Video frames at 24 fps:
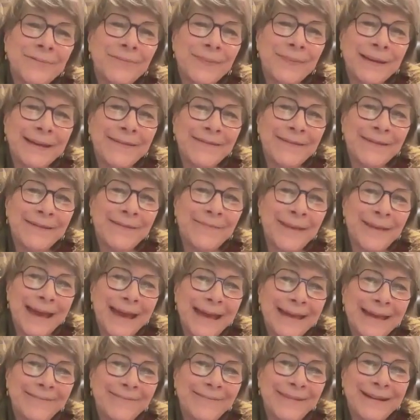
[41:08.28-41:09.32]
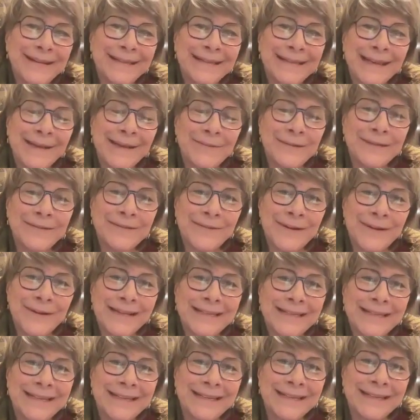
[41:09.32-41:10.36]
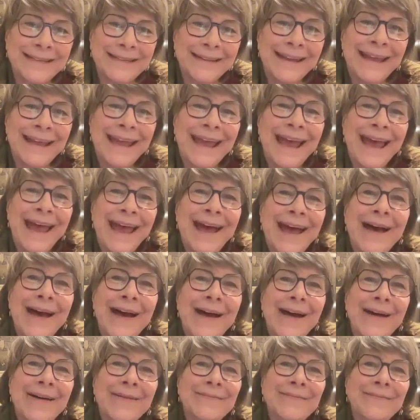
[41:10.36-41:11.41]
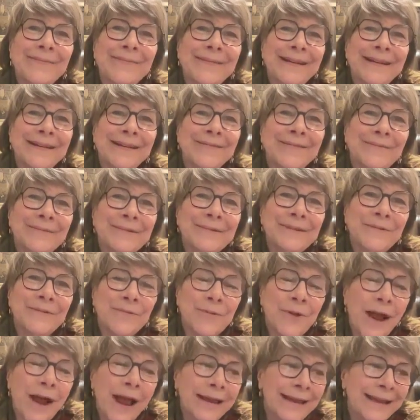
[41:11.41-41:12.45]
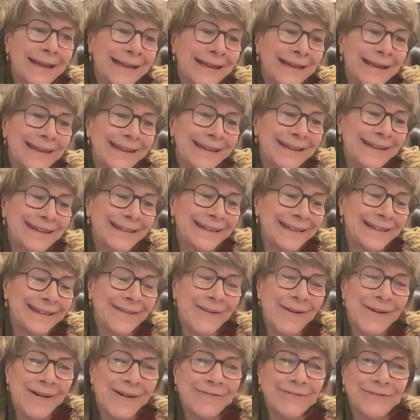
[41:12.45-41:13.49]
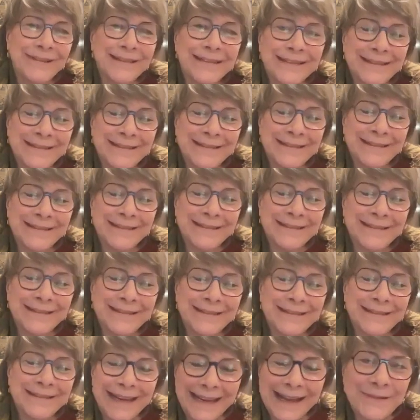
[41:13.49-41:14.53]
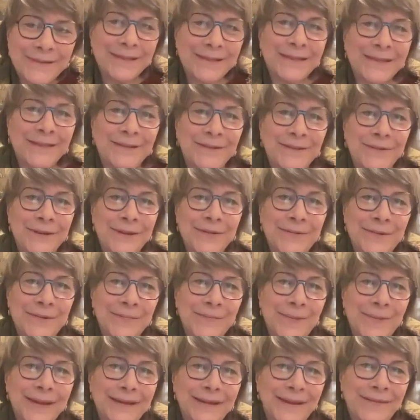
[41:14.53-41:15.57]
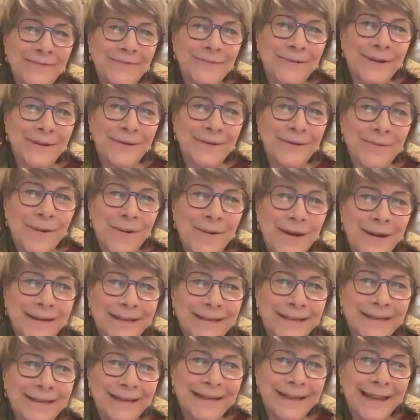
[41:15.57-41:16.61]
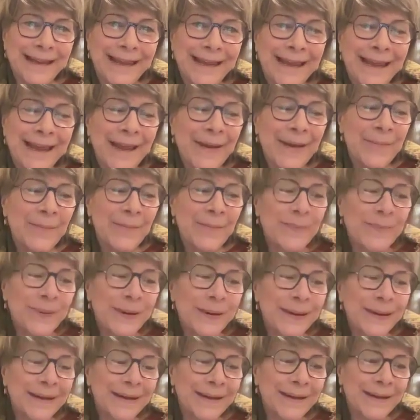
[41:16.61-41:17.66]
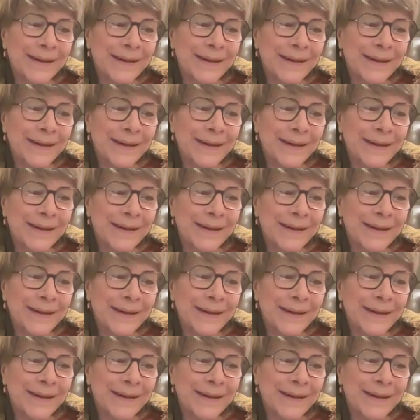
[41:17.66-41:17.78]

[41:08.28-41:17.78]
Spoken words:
pit of the Met because he was arrested and was crying in the office saying, I was just doing what my loved one wanted. But